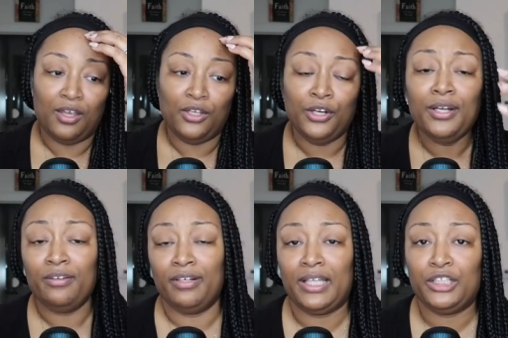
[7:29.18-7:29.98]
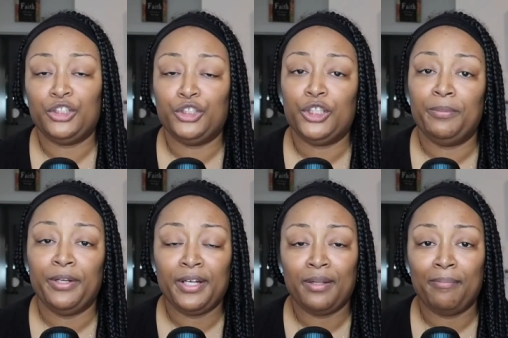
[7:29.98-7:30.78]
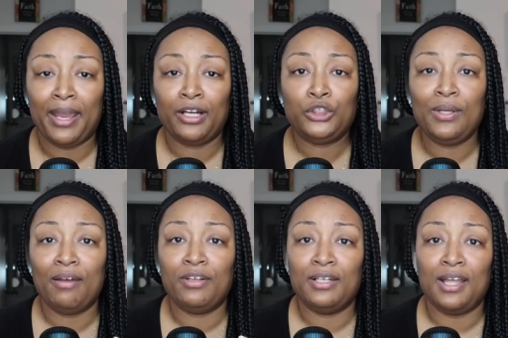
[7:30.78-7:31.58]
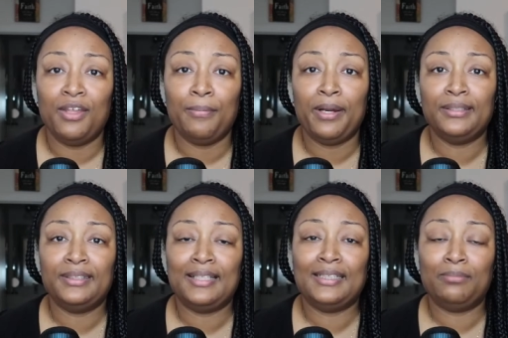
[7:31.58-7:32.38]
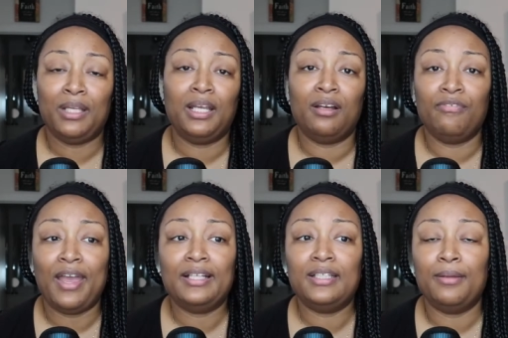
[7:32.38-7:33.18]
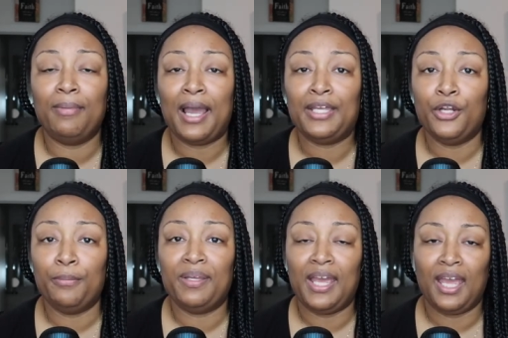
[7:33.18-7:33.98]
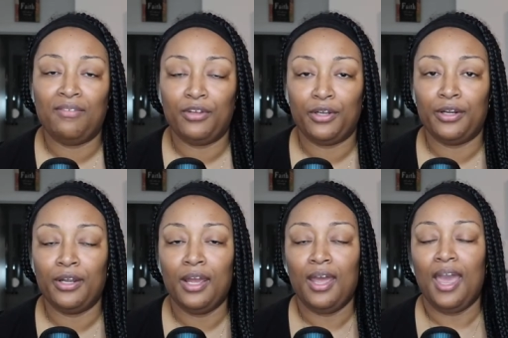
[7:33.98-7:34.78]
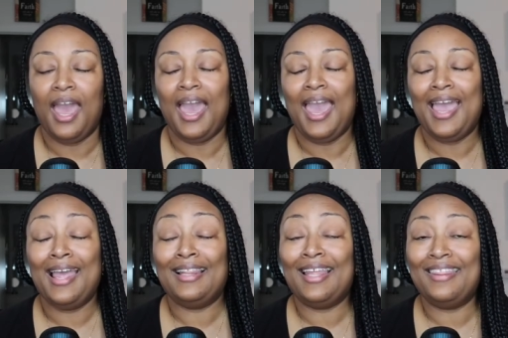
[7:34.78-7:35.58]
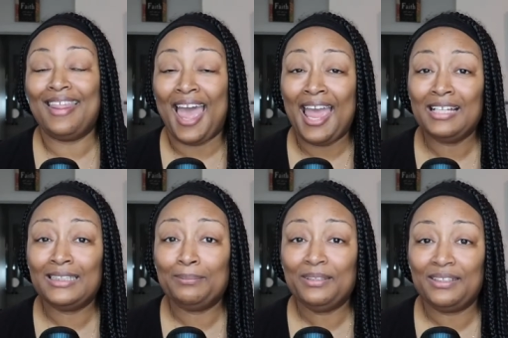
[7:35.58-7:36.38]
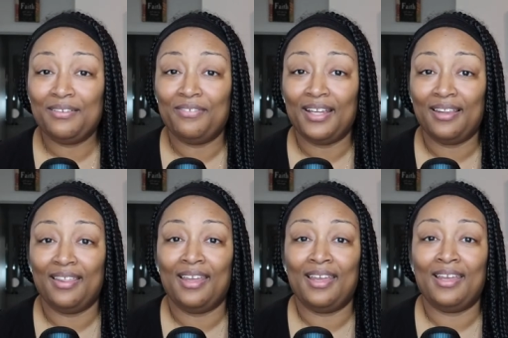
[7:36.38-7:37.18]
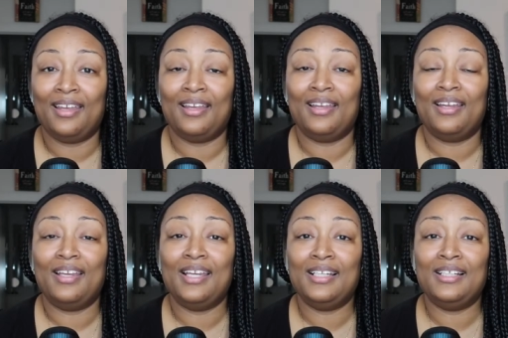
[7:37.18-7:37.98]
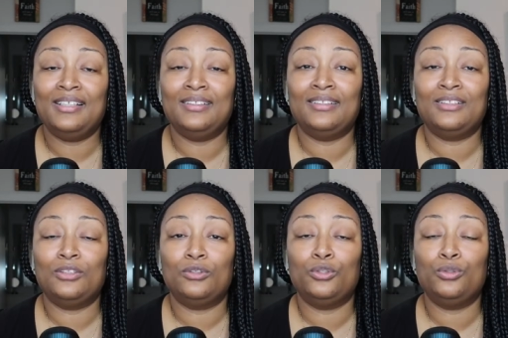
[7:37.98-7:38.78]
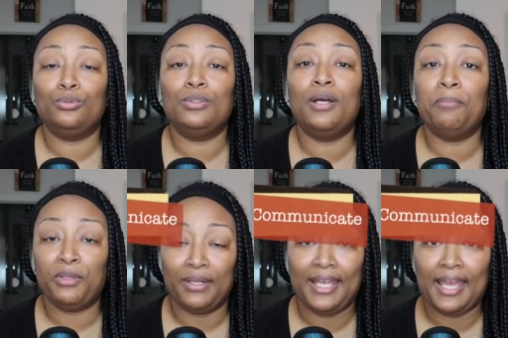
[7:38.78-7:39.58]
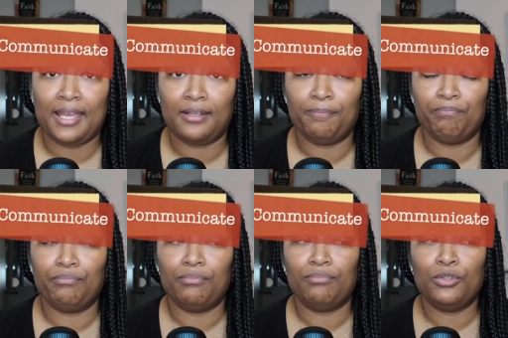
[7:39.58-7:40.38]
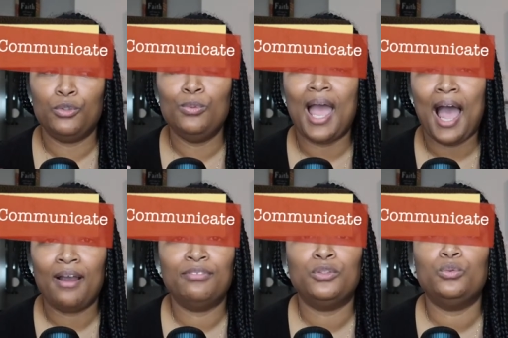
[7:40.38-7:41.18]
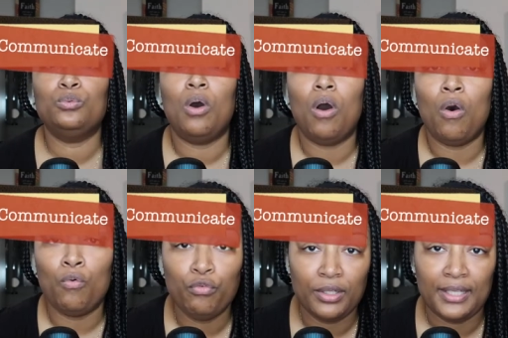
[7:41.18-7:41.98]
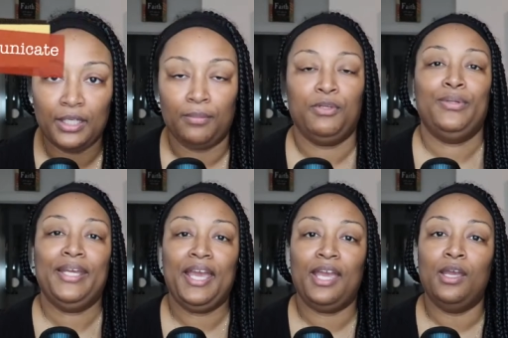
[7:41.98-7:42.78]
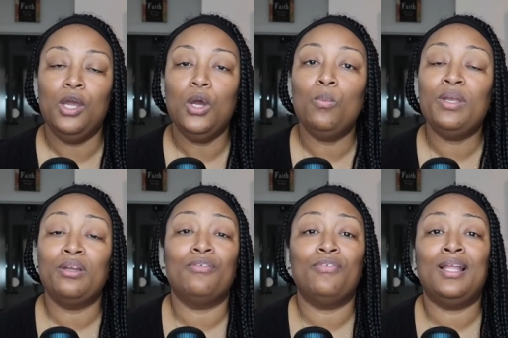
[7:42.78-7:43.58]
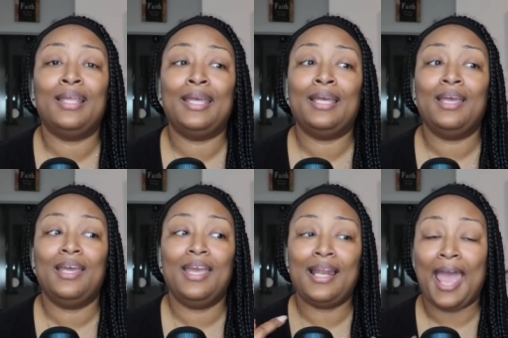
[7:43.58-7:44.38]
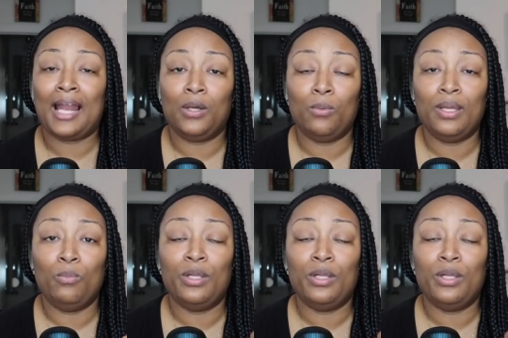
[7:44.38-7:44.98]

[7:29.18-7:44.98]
you're in a relationship, you're in a marriage, you have another person that's being affected by your behavior. And that specific thing is to communicate you have to overly communicate when you're feeling inadequate,